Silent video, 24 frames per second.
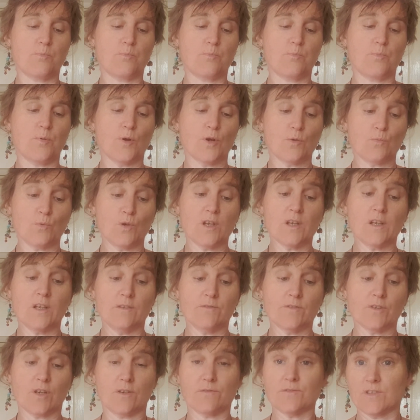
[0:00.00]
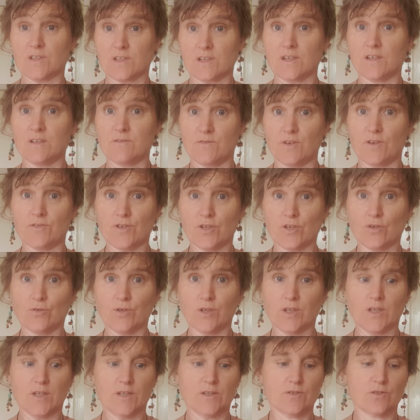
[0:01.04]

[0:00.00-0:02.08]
but it will leave it obviously very oily.